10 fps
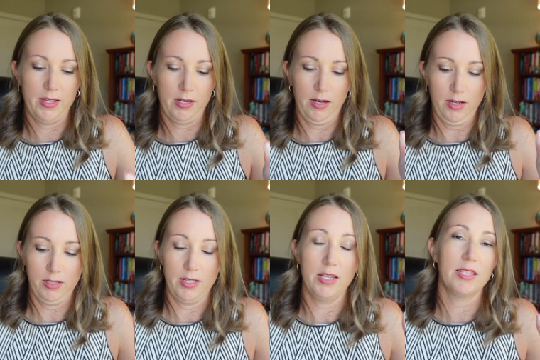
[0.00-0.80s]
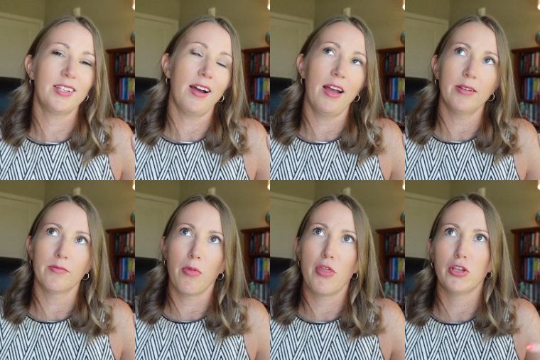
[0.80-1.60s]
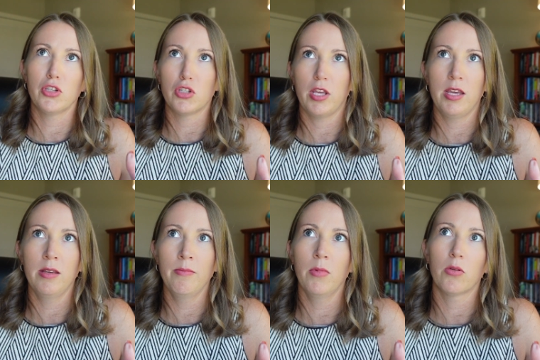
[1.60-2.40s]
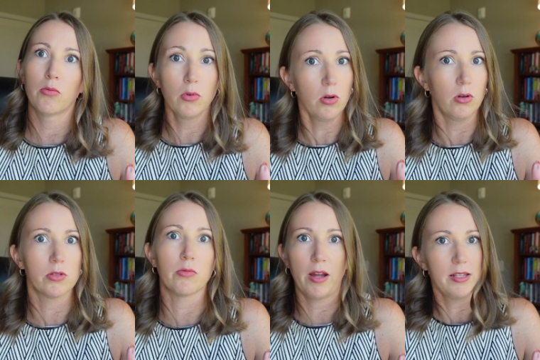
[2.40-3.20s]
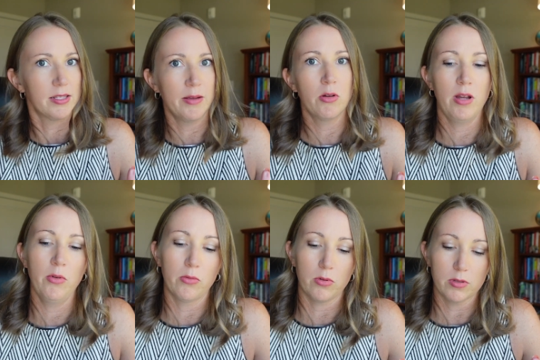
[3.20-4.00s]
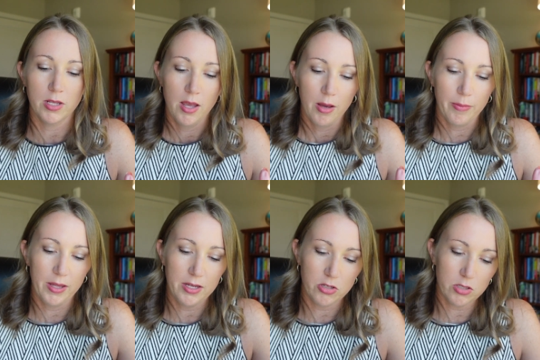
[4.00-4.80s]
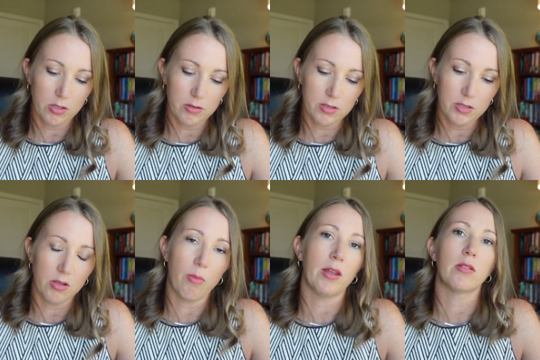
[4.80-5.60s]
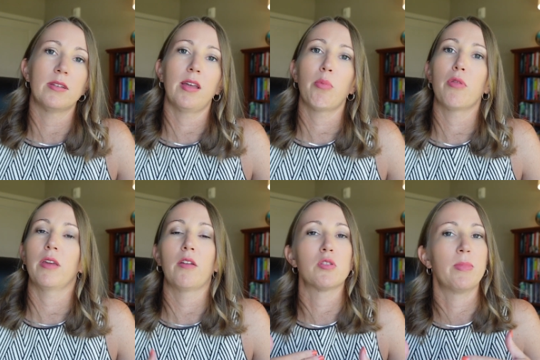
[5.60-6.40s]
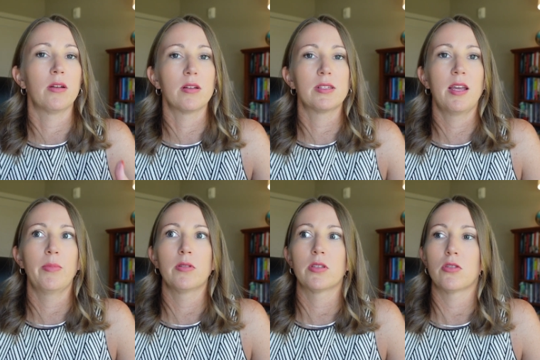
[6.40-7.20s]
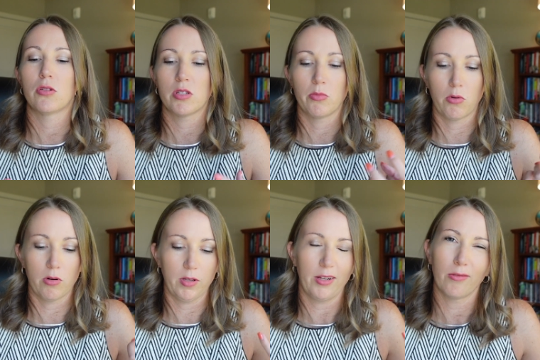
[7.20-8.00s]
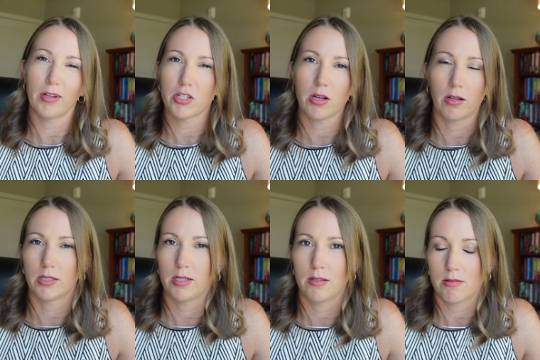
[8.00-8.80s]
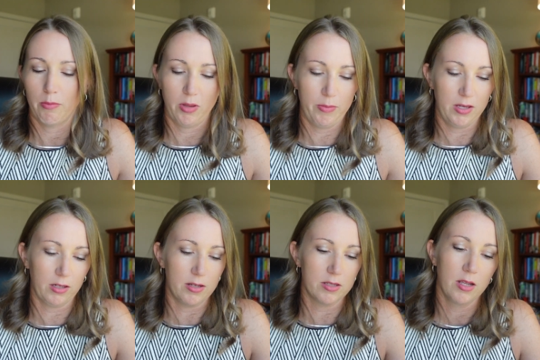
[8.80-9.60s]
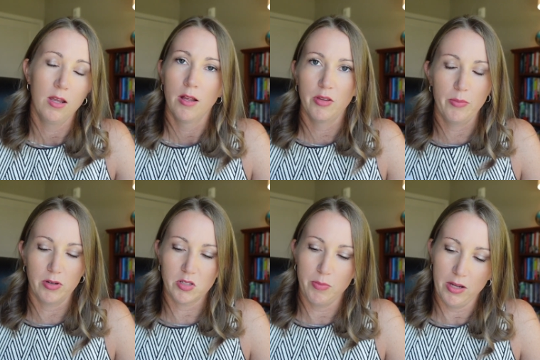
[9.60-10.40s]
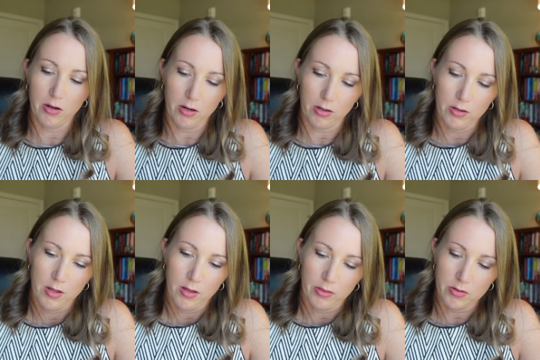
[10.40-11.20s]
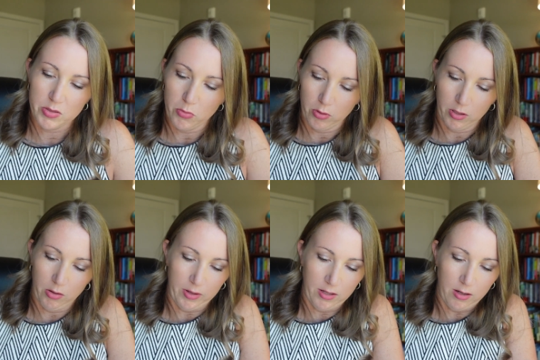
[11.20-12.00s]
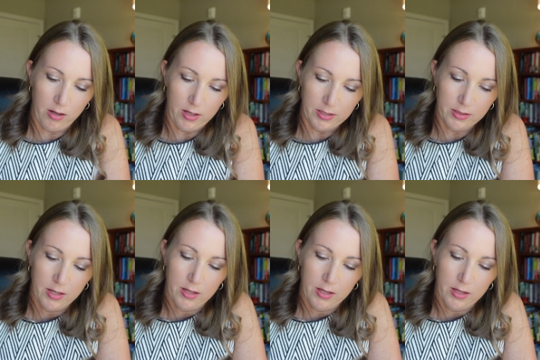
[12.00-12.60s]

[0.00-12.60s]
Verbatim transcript: because it's got the same rules, right? Same grammar rules, but it just goes into better depth. It gives better examples. It's just more like rich content simply because the book's bigger. There's more going on.